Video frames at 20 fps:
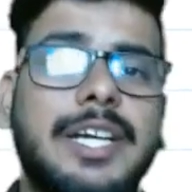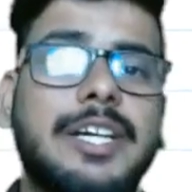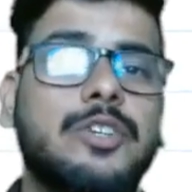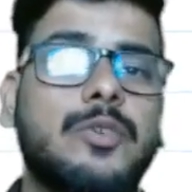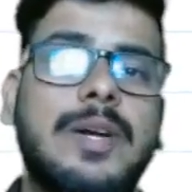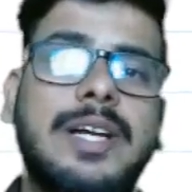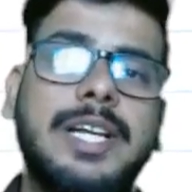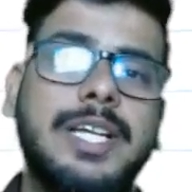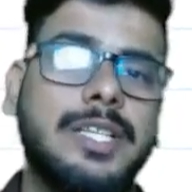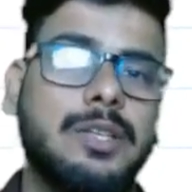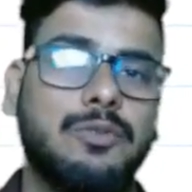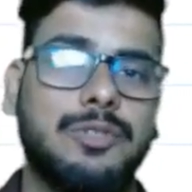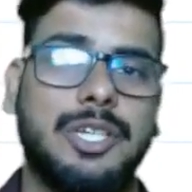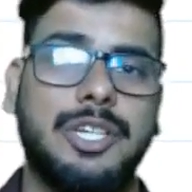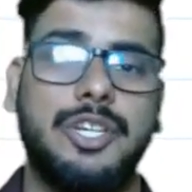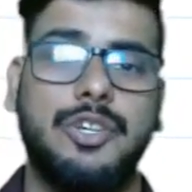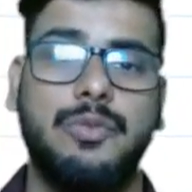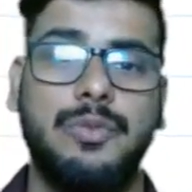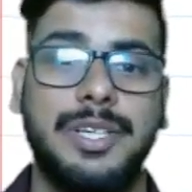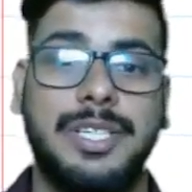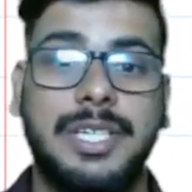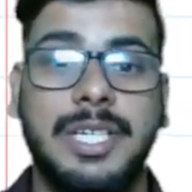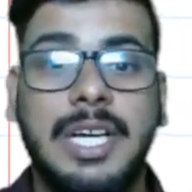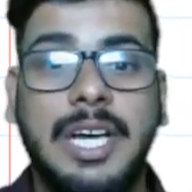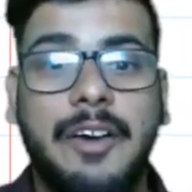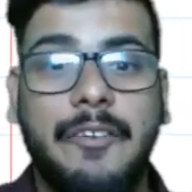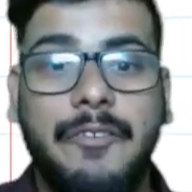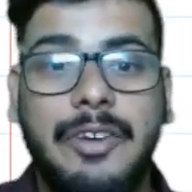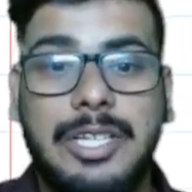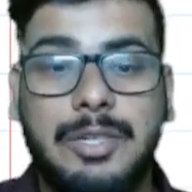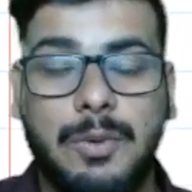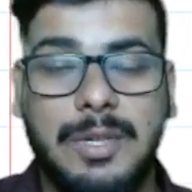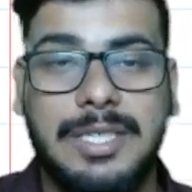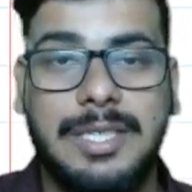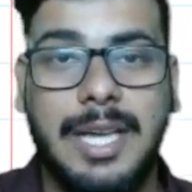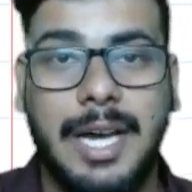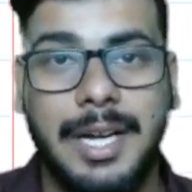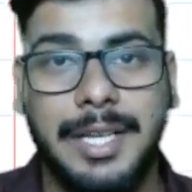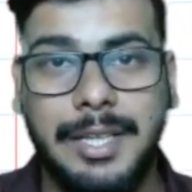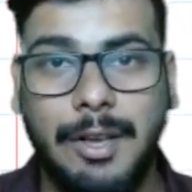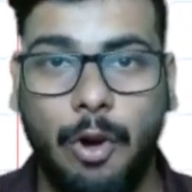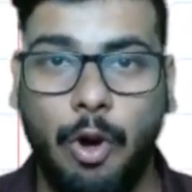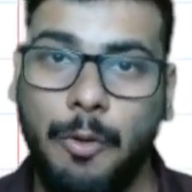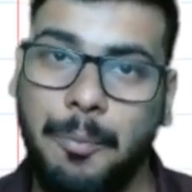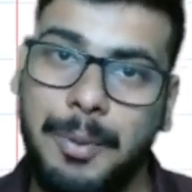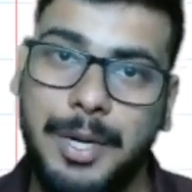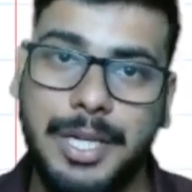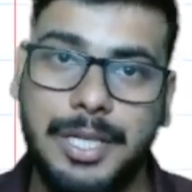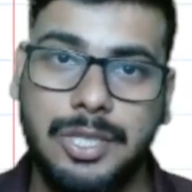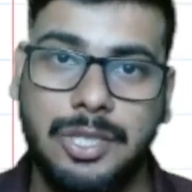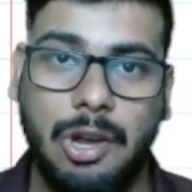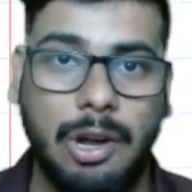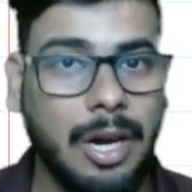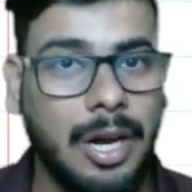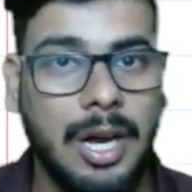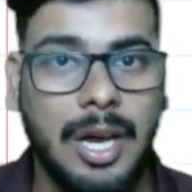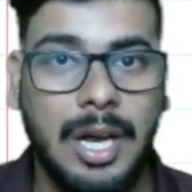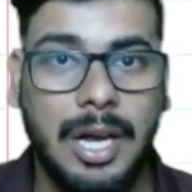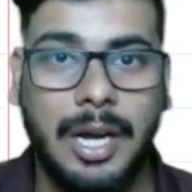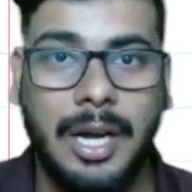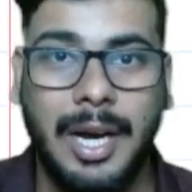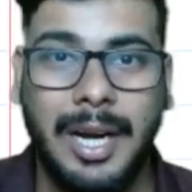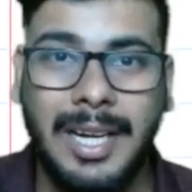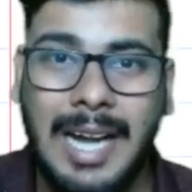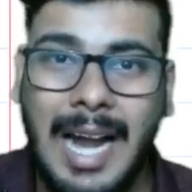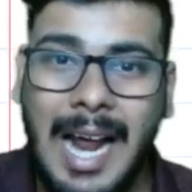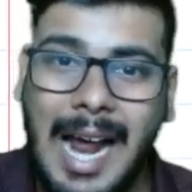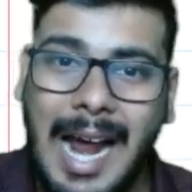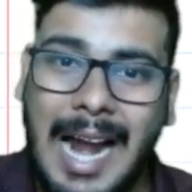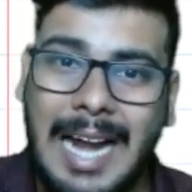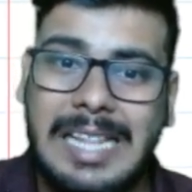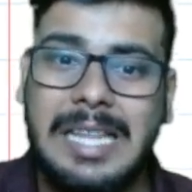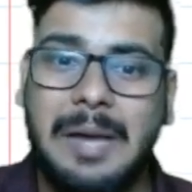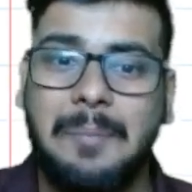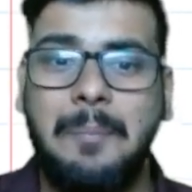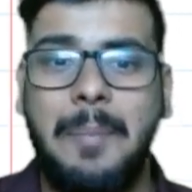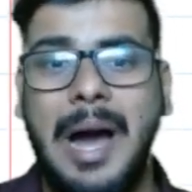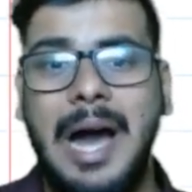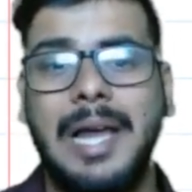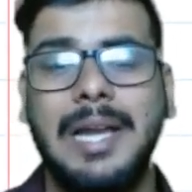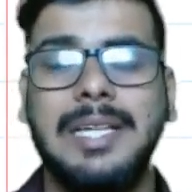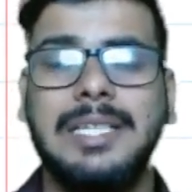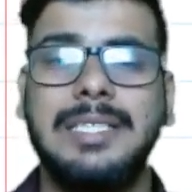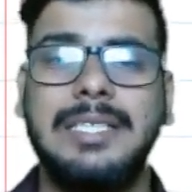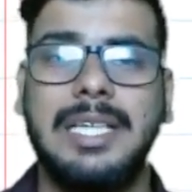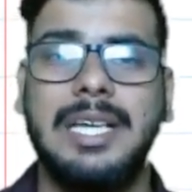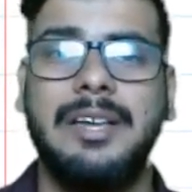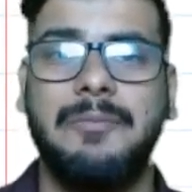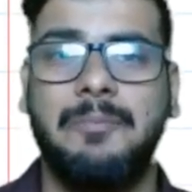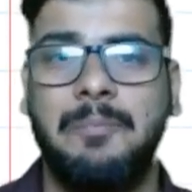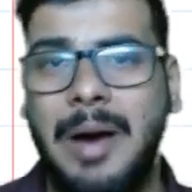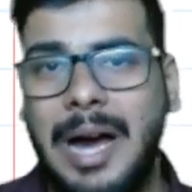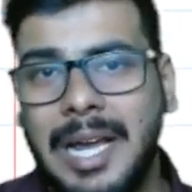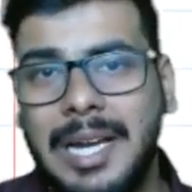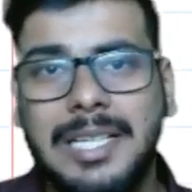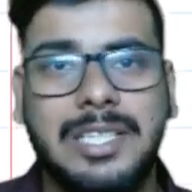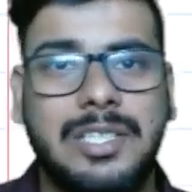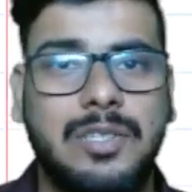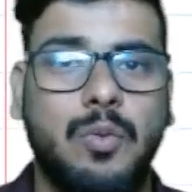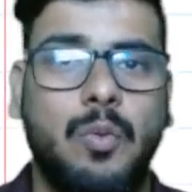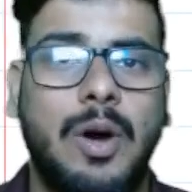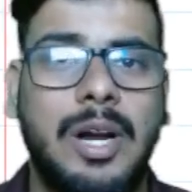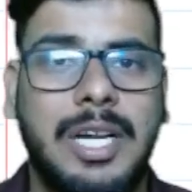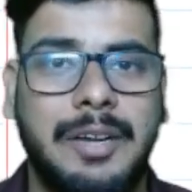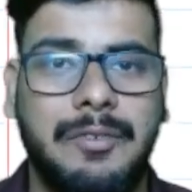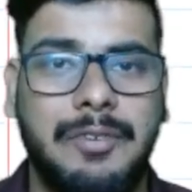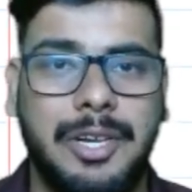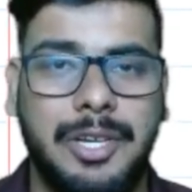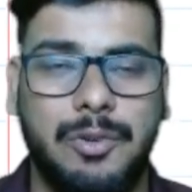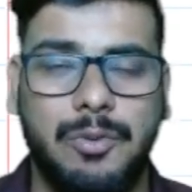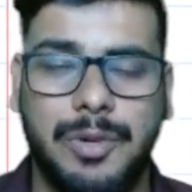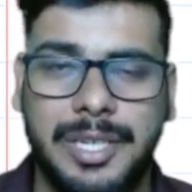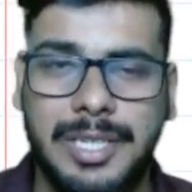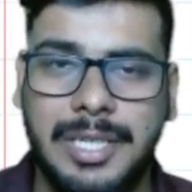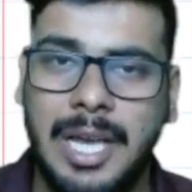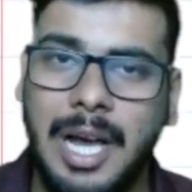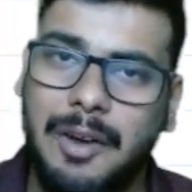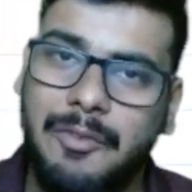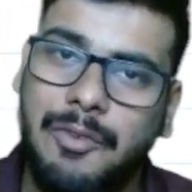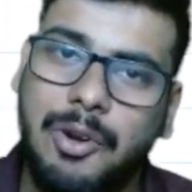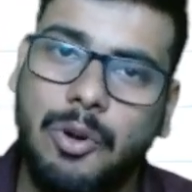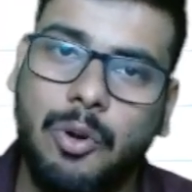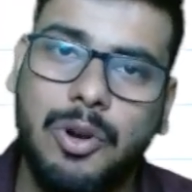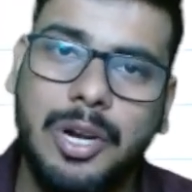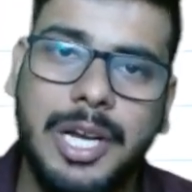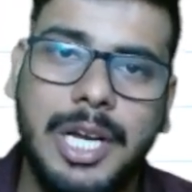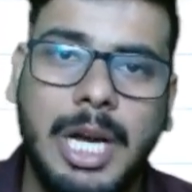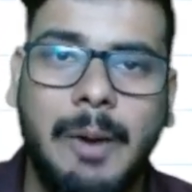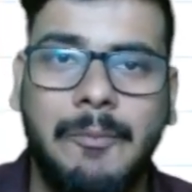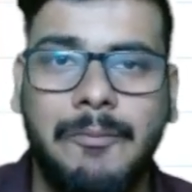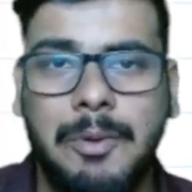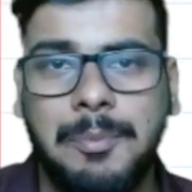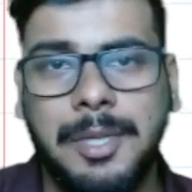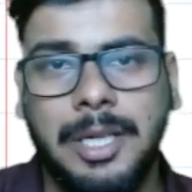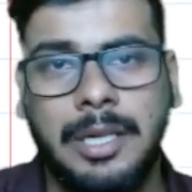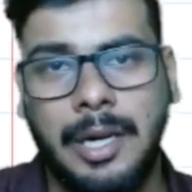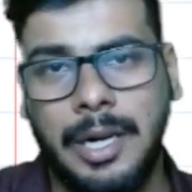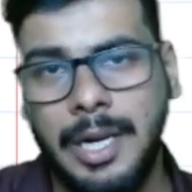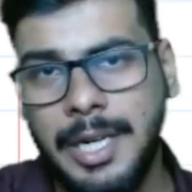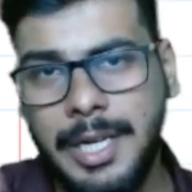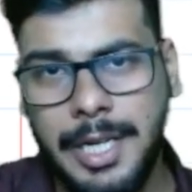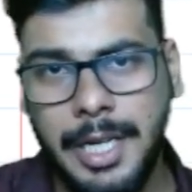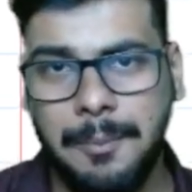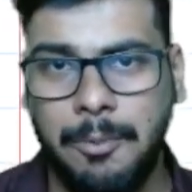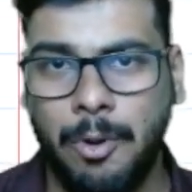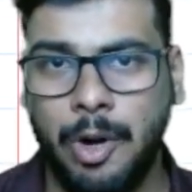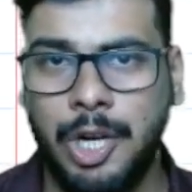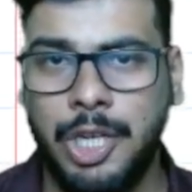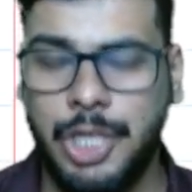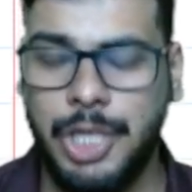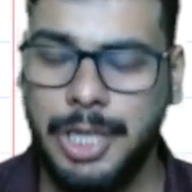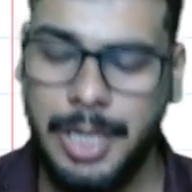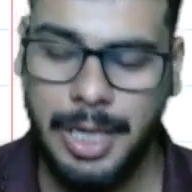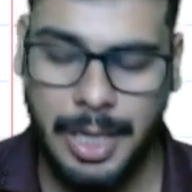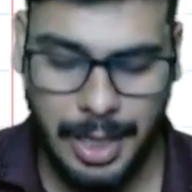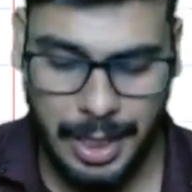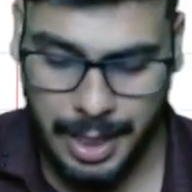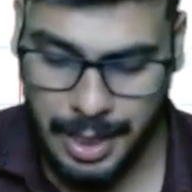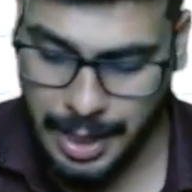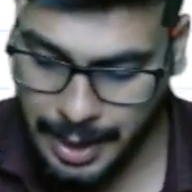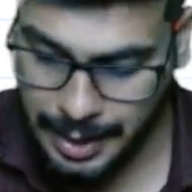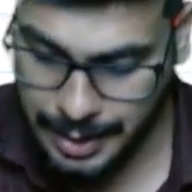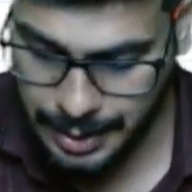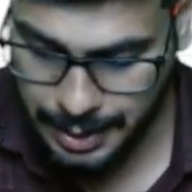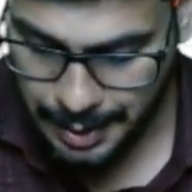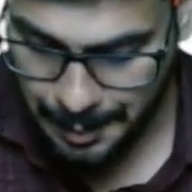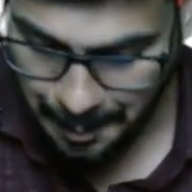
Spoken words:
20,000 units which was there in the opening stock, correct? And the balance whatever units will only come from the current year production. Yes.